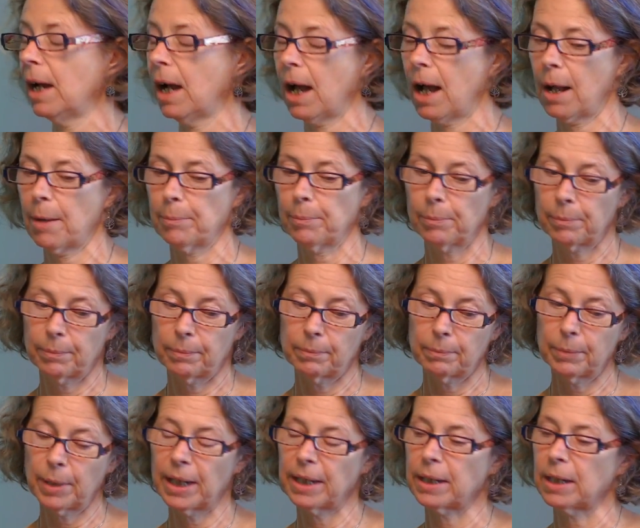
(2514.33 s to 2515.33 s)
Mm-hmm. Um,
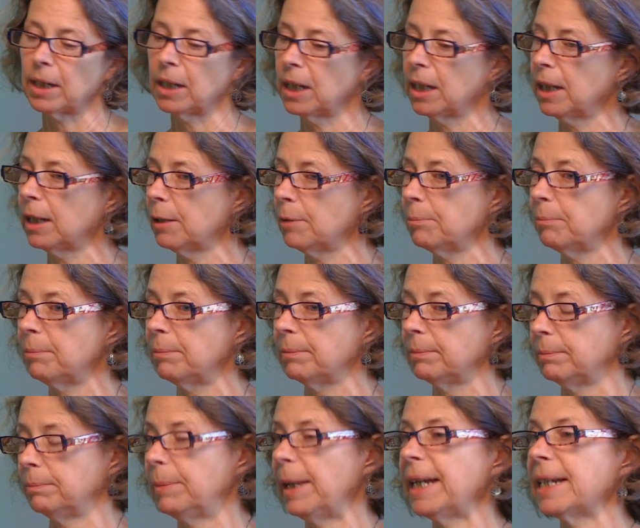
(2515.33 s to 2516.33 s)
but
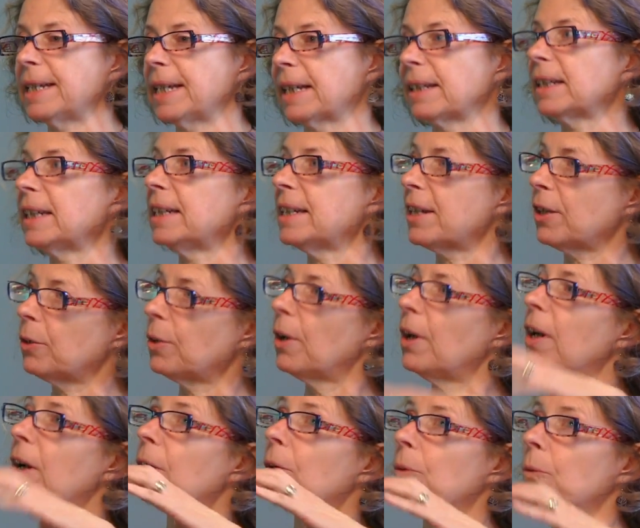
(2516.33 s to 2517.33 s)
basically, so
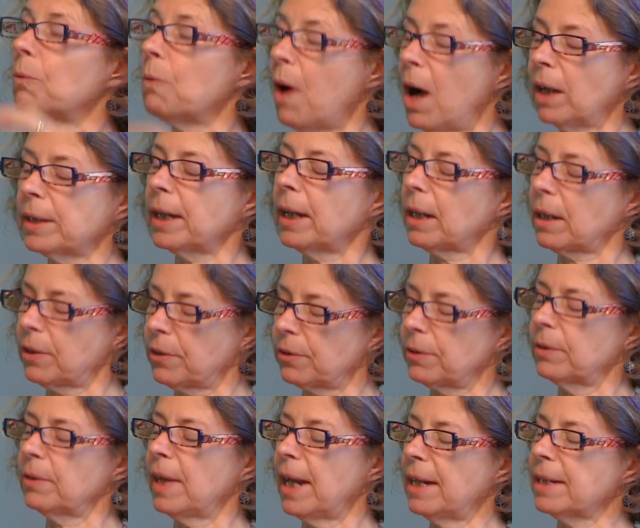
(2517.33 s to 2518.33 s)
walking
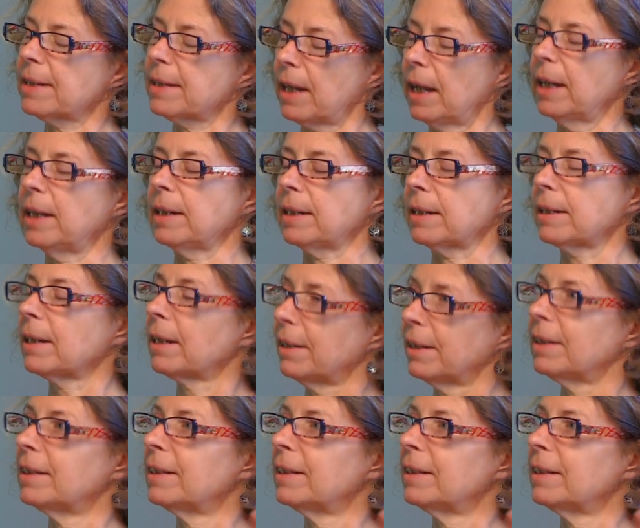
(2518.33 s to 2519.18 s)
through that site